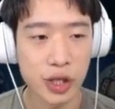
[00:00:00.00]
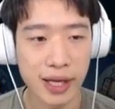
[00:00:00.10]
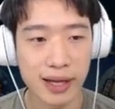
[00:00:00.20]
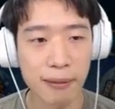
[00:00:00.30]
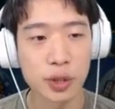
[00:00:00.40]
you
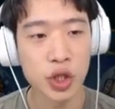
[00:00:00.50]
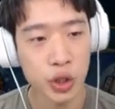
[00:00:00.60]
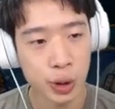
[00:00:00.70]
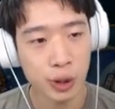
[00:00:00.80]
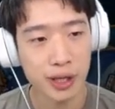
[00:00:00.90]
can have
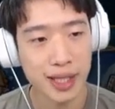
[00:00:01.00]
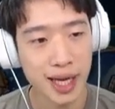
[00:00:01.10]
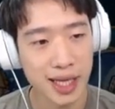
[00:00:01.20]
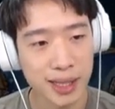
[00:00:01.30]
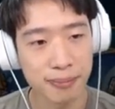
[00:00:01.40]
2
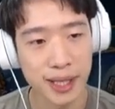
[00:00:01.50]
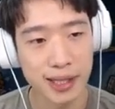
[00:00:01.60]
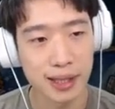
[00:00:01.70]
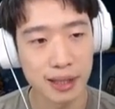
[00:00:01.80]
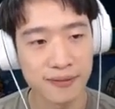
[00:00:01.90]
attack
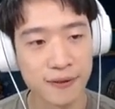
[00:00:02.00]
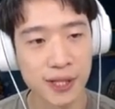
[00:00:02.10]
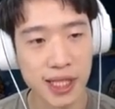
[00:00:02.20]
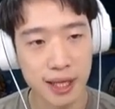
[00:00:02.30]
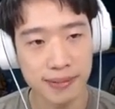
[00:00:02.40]
speed for
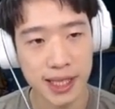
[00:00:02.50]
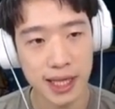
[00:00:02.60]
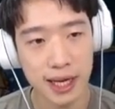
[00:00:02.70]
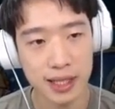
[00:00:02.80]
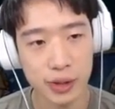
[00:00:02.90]

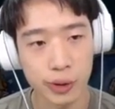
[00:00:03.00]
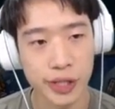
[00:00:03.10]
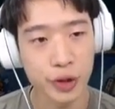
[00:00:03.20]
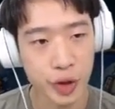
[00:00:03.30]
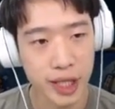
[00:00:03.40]
substats or
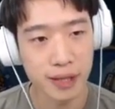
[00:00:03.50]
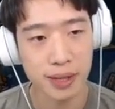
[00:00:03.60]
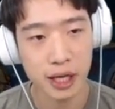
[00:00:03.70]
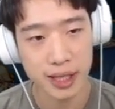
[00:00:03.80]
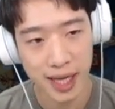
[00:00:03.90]
3
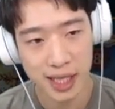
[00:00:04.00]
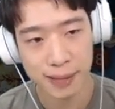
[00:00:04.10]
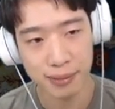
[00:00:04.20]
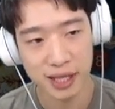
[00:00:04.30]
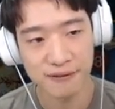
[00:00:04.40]
attack
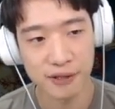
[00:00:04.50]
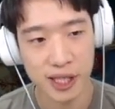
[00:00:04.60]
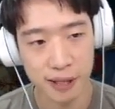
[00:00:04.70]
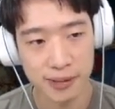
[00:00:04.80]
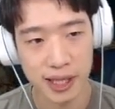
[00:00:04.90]
speed for
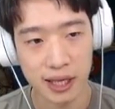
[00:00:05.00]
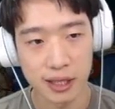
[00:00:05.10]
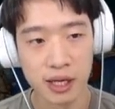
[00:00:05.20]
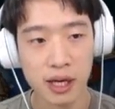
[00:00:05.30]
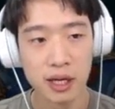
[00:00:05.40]
substats.
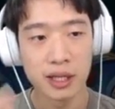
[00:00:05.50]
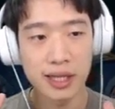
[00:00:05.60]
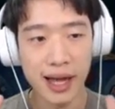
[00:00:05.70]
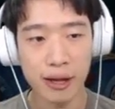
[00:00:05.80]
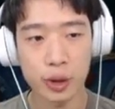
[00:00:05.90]

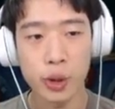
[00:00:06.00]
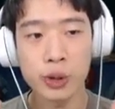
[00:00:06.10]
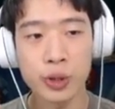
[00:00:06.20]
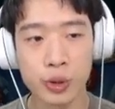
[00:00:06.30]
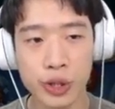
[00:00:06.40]

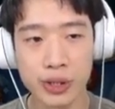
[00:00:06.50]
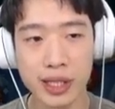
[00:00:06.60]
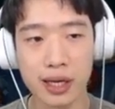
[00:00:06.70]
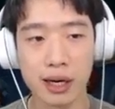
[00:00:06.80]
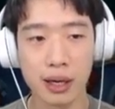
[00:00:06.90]
Those
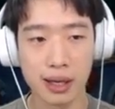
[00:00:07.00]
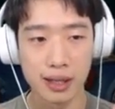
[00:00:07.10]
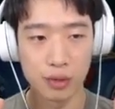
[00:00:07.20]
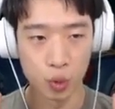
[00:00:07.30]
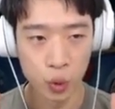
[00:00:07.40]
runes are
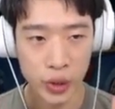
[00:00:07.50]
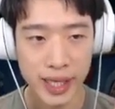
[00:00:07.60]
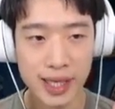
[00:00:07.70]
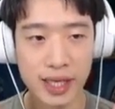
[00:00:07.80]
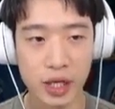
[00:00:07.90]

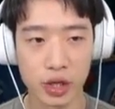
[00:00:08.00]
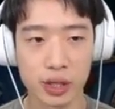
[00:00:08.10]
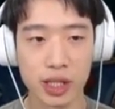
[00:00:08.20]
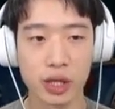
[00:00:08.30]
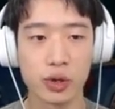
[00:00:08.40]
really
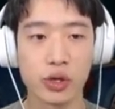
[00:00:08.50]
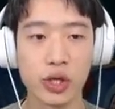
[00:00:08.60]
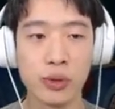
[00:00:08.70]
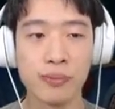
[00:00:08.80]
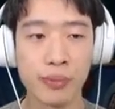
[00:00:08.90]
good, so
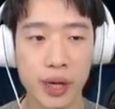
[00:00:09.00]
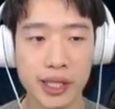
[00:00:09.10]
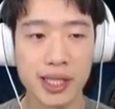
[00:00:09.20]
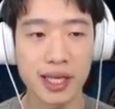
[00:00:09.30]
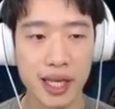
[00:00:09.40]
you
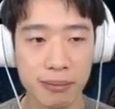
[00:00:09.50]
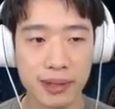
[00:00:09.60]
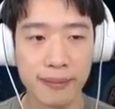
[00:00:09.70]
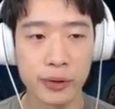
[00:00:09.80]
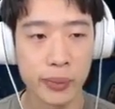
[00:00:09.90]
must keep
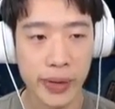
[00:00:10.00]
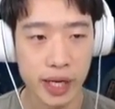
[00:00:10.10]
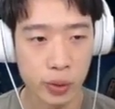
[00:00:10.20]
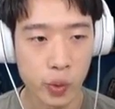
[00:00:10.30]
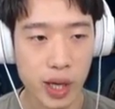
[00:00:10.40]
them no
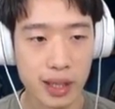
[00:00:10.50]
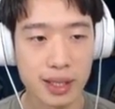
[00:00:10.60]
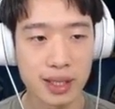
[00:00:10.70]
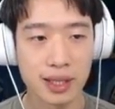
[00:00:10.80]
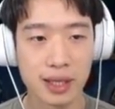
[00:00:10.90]
matter
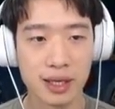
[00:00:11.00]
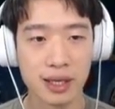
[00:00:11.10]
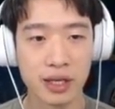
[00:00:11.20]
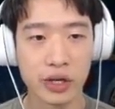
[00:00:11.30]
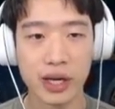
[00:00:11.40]
what.
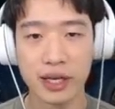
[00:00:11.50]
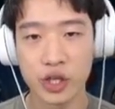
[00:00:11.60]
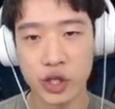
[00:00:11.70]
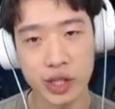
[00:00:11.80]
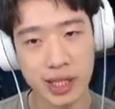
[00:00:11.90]
You're gonna
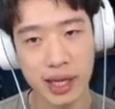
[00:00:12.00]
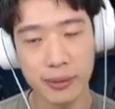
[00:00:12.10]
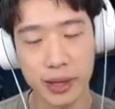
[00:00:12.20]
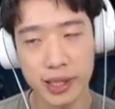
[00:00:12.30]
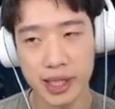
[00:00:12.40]
use
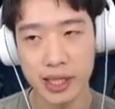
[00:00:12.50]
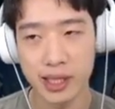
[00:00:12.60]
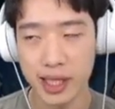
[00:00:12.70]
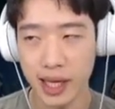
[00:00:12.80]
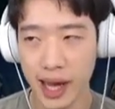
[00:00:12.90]
them until
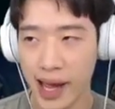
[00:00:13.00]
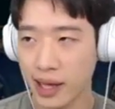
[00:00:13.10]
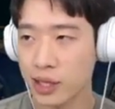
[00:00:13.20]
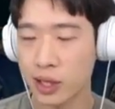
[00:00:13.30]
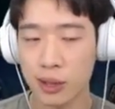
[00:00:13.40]
the
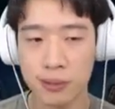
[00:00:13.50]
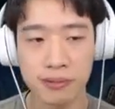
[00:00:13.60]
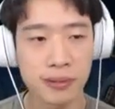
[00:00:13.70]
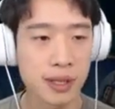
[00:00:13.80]
end of